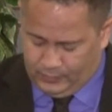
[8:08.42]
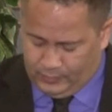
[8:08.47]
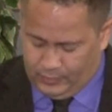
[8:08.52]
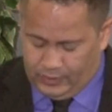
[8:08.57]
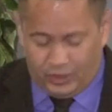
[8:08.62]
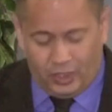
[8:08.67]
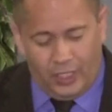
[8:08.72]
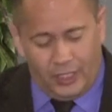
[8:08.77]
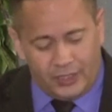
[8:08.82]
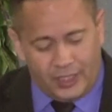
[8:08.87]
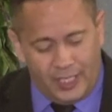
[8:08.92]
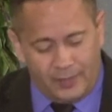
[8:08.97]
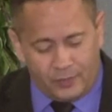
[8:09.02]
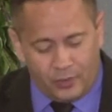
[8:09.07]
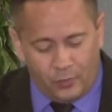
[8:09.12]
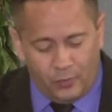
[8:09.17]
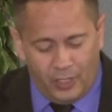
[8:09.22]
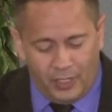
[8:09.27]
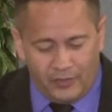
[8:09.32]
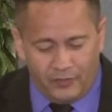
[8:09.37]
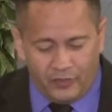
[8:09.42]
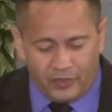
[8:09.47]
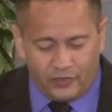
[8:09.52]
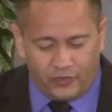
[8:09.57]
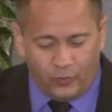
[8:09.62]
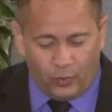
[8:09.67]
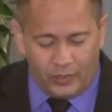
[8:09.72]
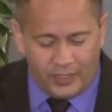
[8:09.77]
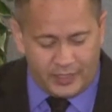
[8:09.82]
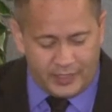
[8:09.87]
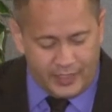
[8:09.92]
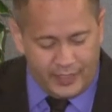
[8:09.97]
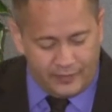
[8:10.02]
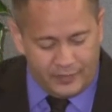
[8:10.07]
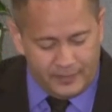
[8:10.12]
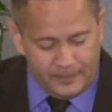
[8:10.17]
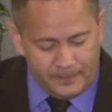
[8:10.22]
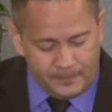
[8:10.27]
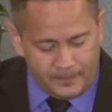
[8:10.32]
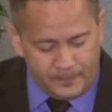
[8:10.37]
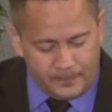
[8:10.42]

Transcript: When John chapter 1 and verse 47,